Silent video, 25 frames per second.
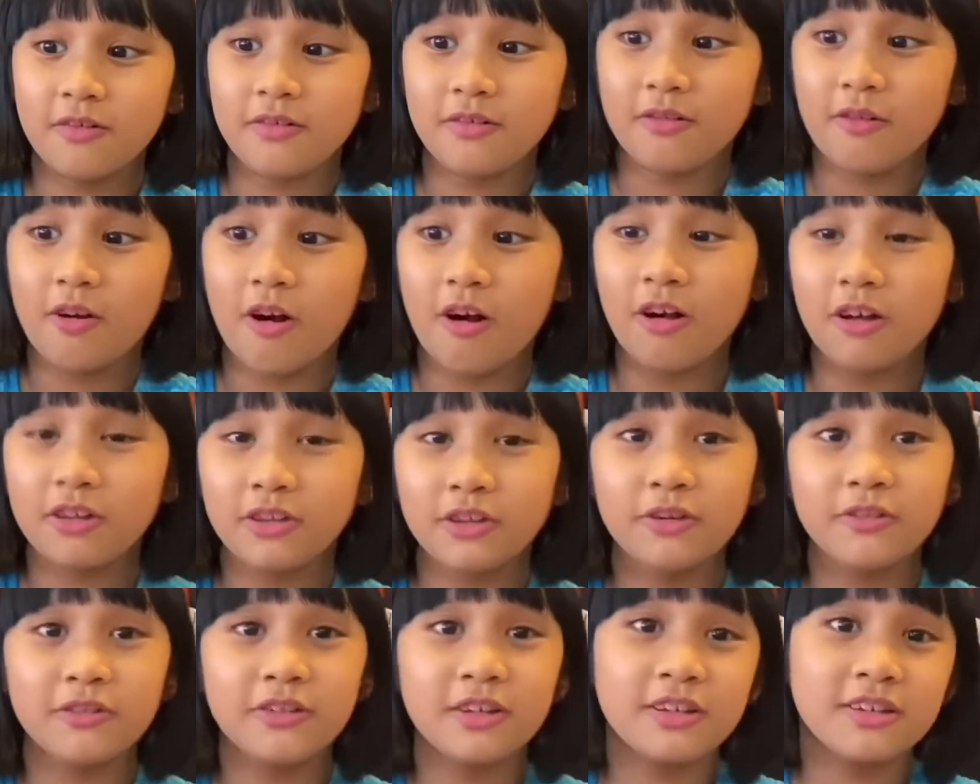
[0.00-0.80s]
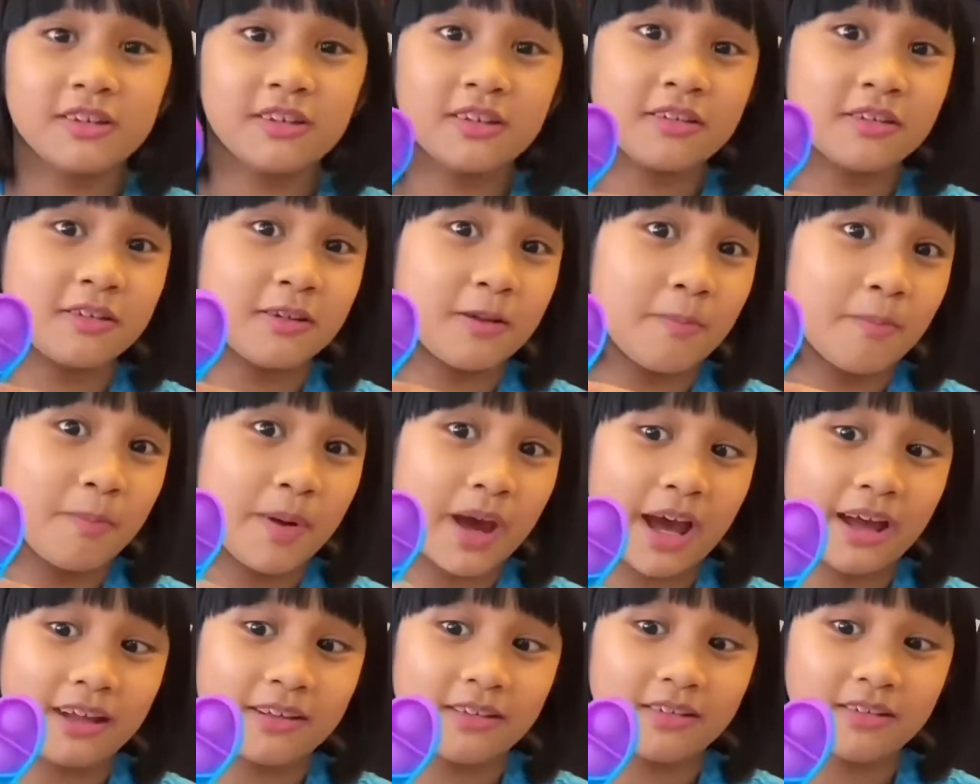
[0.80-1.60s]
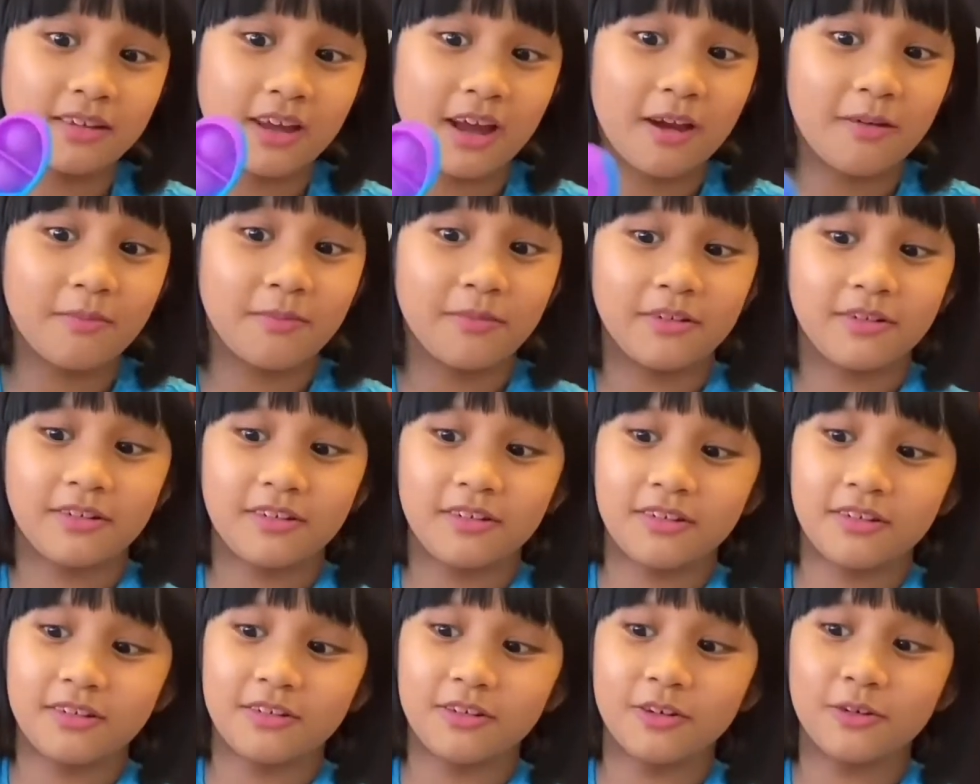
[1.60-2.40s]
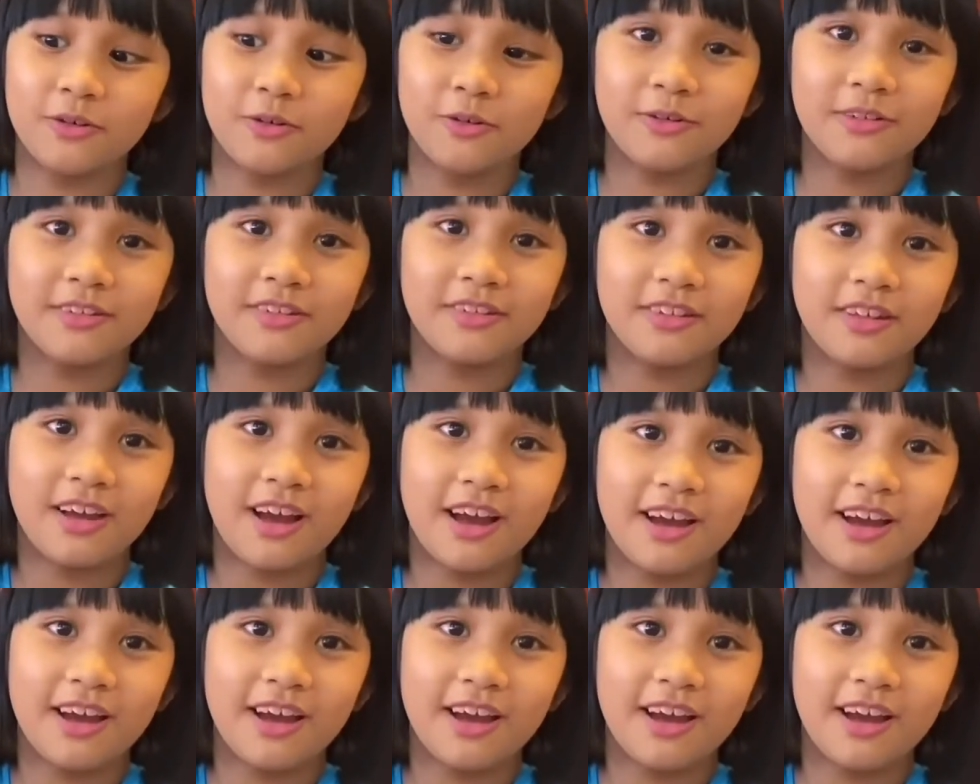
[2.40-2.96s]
this is the bad side, but this is the good side.